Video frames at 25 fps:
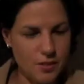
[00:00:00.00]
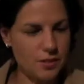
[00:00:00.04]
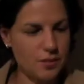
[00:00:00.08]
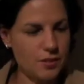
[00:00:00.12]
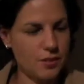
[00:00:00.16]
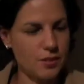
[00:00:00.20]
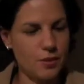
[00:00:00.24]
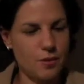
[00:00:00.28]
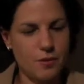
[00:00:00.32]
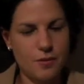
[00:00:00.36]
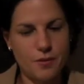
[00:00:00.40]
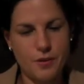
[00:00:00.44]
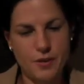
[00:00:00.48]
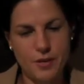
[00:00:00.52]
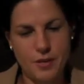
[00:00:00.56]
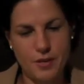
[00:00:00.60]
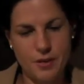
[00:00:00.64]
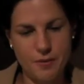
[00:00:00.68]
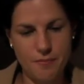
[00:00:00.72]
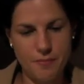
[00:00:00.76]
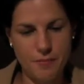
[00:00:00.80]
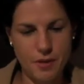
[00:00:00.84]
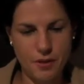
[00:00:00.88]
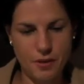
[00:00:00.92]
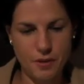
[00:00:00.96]
So
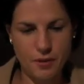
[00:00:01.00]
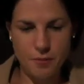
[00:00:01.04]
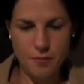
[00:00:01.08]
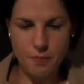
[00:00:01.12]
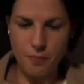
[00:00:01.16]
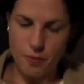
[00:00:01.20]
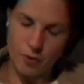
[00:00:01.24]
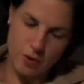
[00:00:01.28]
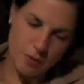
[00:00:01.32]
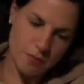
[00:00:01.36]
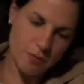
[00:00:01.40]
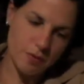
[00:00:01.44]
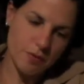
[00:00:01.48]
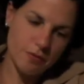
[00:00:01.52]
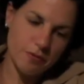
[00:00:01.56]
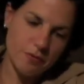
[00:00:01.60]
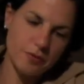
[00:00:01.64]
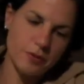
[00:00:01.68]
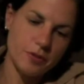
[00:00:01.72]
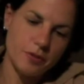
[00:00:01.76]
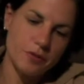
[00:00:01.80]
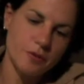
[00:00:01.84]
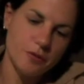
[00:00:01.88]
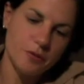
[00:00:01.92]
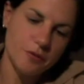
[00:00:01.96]
I made an appointment
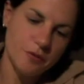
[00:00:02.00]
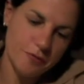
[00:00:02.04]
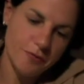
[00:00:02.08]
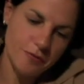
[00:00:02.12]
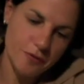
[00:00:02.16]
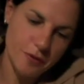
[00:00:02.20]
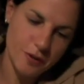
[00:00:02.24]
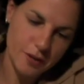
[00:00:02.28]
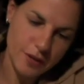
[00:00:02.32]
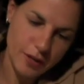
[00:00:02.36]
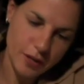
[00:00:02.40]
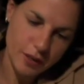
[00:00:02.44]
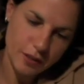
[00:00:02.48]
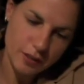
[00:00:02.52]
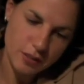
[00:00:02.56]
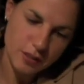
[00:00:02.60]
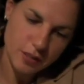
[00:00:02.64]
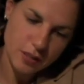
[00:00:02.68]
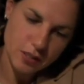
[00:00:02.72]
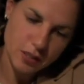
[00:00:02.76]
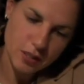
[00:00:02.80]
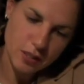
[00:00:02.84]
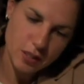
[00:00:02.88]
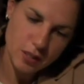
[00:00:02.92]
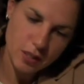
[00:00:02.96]
for you for
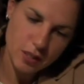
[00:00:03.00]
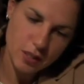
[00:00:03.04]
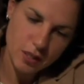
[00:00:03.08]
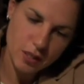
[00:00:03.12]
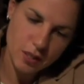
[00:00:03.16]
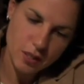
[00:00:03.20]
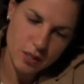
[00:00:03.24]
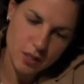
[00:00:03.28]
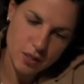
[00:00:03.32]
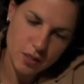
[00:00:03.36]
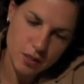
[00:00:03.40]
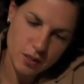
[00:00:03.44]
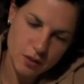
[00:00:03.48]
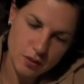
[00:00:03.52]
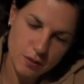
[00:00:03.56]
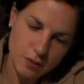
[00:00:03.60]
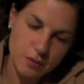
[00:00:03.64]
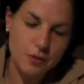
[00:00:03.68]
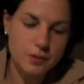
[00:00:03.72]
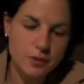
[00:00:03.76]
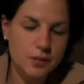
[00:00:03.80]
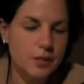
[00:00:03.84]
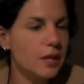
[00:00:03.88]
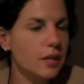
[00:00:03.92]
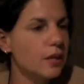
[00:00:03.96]
next
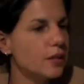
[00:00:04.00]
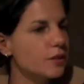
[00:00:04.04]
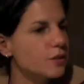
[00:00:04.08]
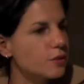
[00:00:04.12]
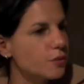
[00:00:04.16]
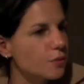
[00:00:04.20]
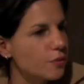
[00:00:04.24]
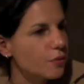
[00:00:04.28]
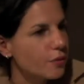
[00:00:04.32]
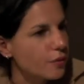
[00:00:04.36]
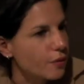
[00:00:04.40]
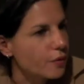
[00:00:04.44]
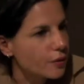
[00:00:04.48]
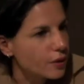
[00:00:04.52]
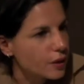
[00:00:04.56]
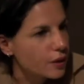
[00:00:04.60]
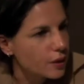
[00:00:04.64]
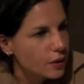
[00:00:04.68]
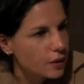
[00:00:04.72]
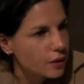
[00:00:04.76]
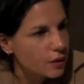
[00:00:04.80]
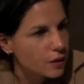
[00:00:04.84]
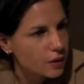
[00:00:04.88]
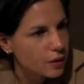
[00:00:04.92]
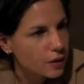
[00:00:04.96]
Thursday at 2:30. Do
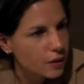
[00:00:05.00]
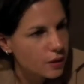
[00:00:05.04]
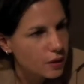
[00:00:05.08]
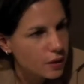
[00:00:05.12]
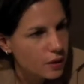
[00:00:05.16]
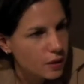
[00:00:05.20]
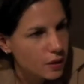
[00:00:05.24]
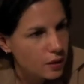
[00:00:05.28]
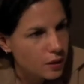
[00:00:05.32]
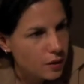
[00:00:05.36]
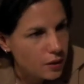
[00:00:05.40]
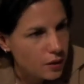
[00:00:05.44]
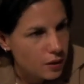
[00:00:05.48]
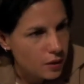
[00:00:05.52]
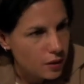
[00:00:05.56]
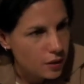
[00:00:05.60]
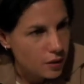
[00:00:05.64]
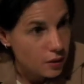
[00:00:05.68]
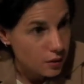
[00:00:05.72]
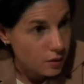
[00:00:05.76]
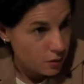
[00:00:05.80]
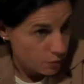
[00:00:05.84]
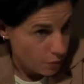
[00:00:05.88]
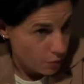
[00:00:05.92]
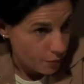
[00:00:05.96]

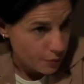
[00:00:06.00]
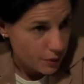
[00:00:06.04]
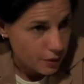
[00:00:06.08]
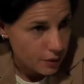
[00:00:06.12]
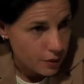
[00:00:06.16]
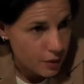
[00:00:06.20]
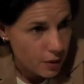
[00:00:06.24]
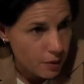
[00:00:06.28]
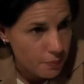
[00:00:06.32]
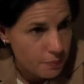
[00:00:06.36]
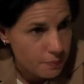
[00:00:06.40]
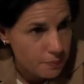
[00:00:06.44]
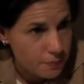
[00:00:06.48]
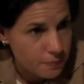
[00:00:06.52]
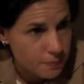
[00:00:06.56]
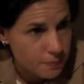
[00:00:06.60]
you want me to come?